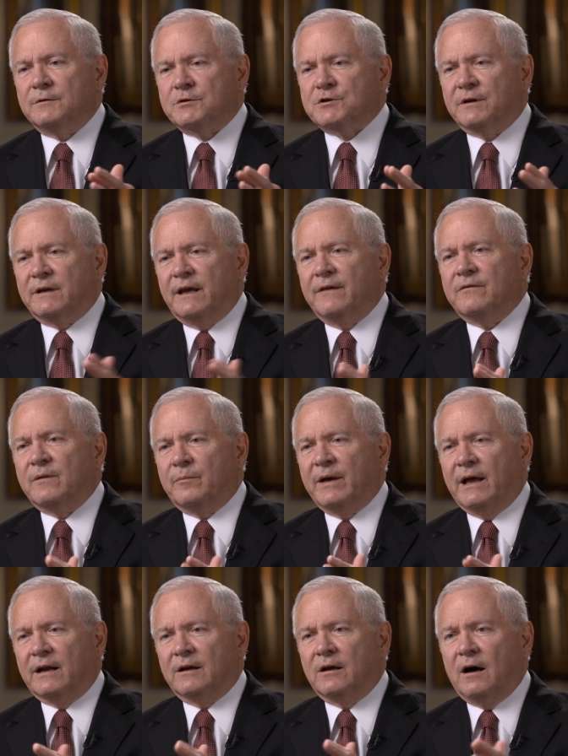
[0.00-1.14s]
should give the
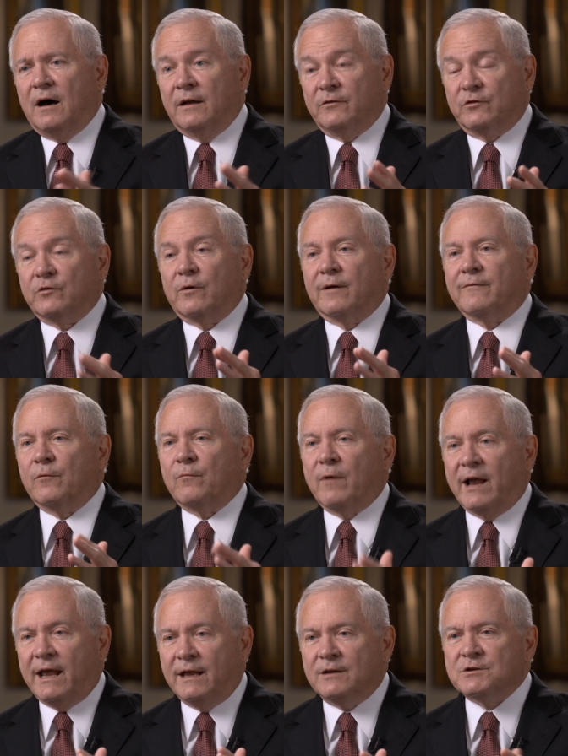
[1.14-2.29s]
Pentagon sort of a
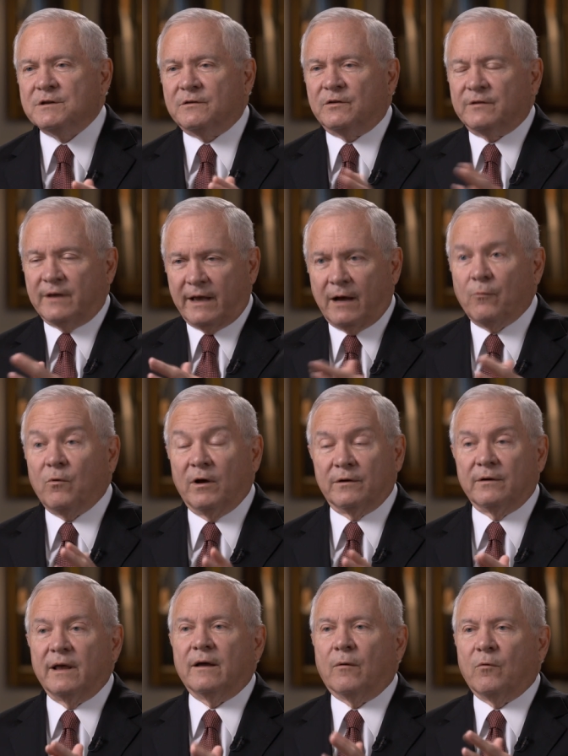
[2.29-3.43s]
range and say, I want,
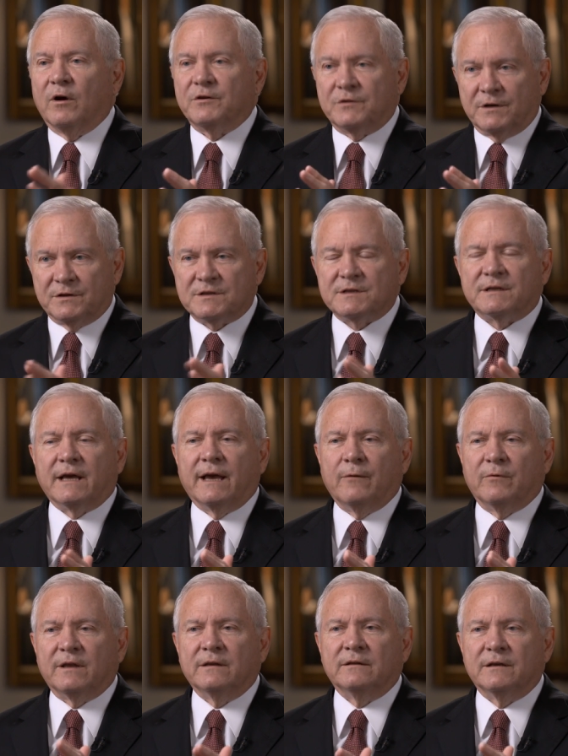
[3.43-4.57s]
I want you to stay
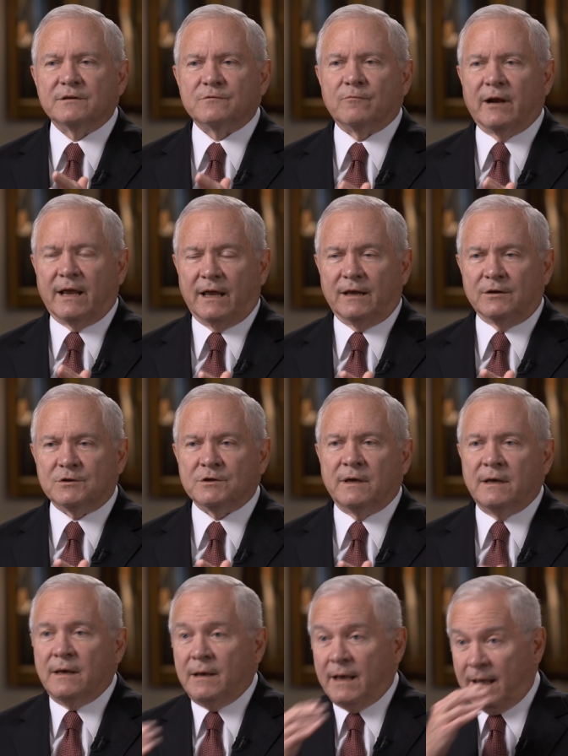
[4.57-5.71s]
within this range,
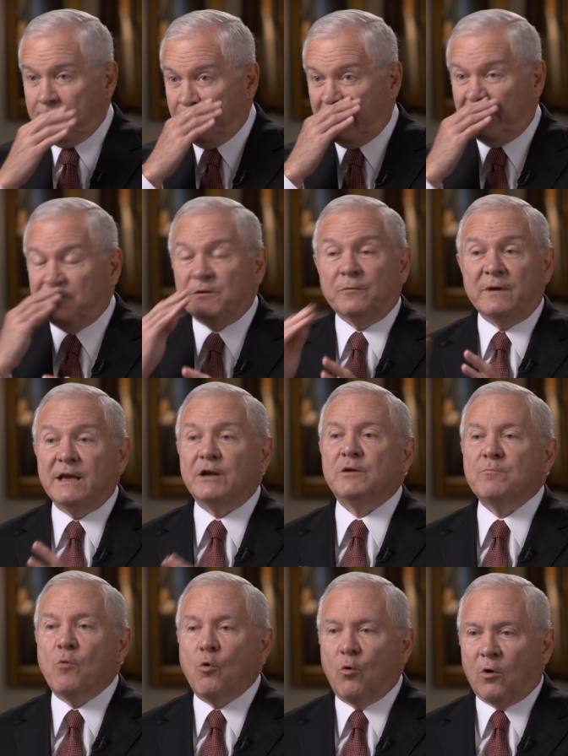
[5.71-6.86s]
but if you need
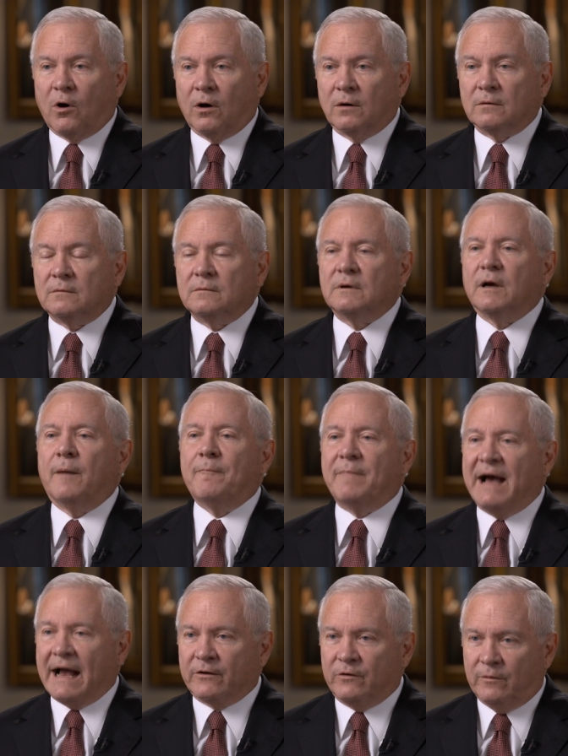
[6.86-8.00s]
more, come
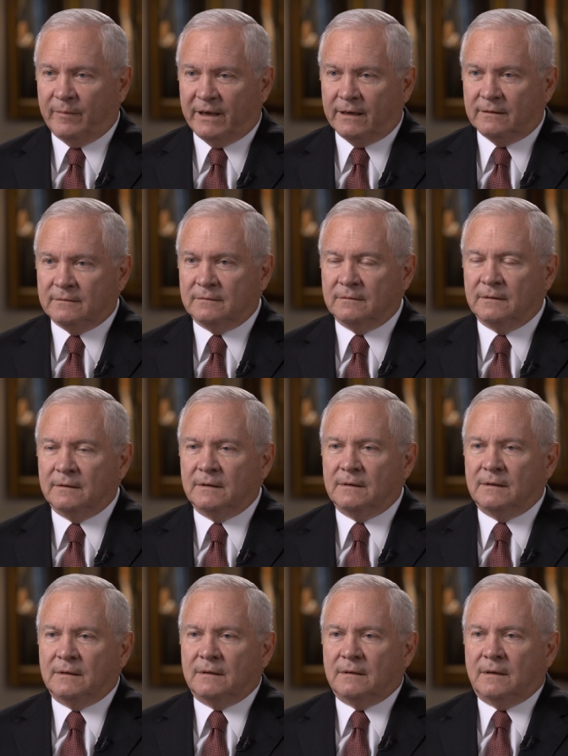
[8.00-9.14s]
back to me.
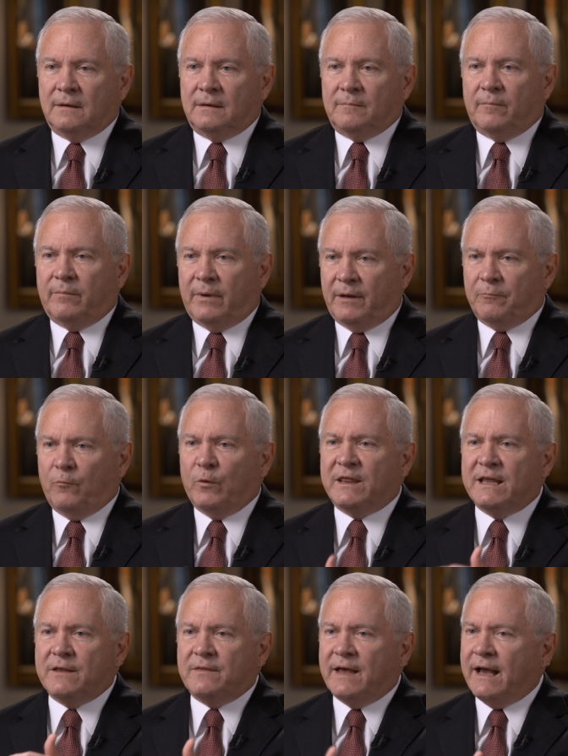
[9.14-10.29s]
But
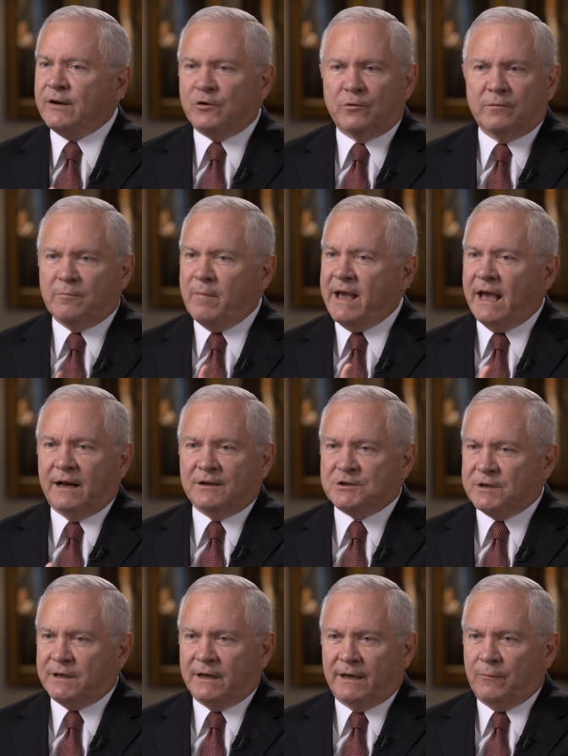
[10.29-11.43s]
within that, you can manage
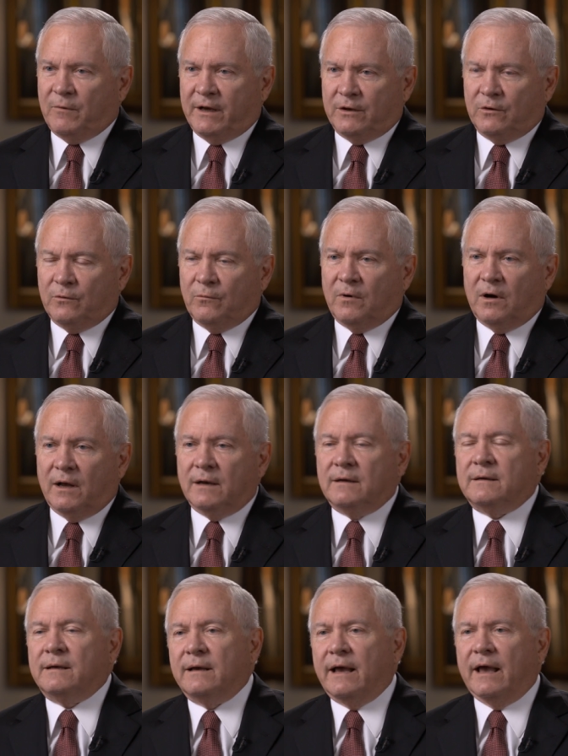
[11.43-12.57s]
it any way you want.
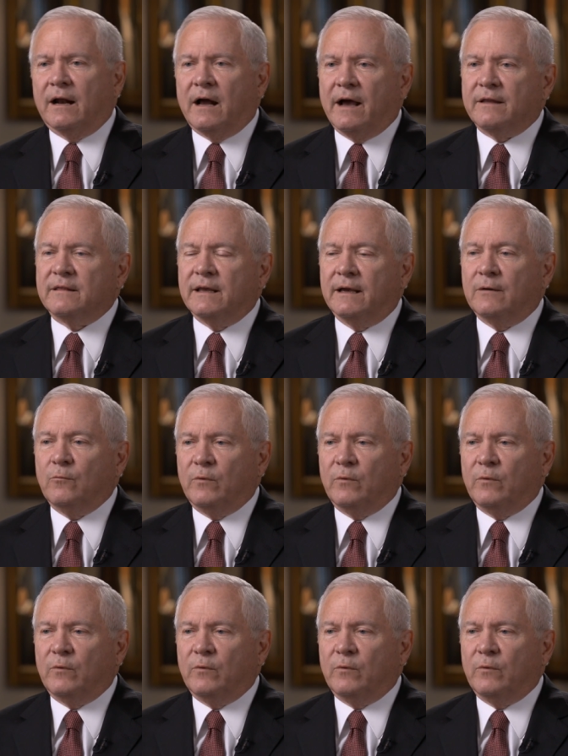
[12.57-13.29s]
And I think